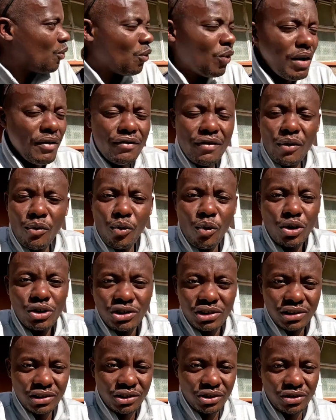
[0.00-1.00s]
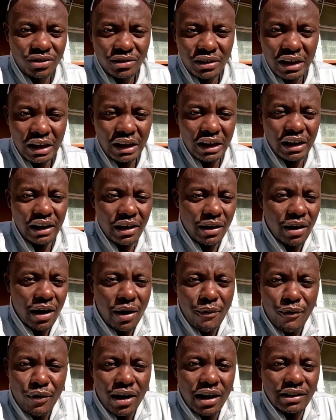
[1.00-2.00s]
whoever watches
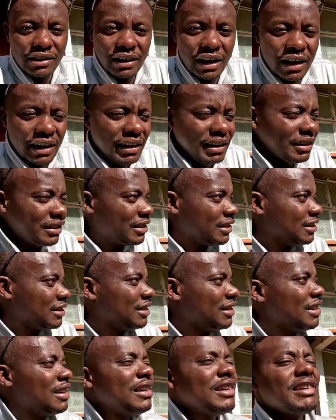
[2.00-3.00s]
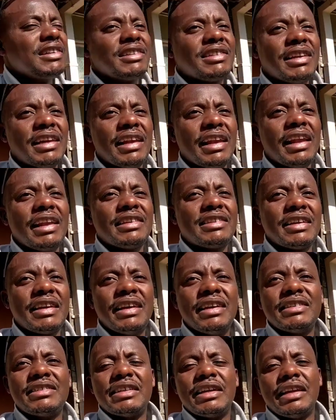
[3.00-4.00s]
African Tigress, tell
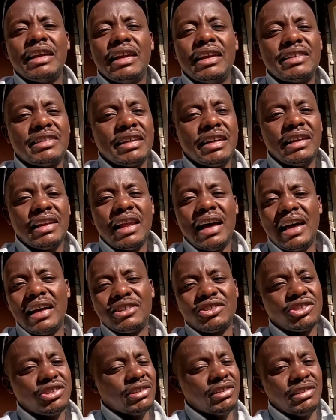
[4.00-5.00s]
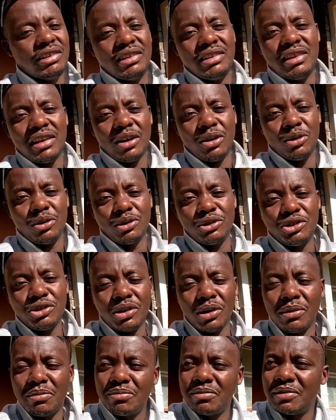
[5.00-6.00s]
her she did a good
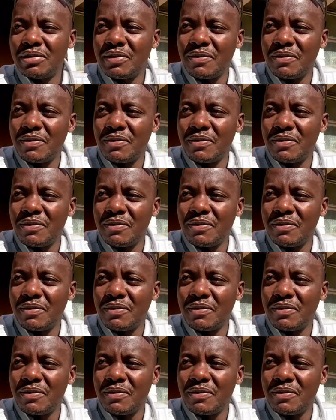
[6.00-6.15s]
job.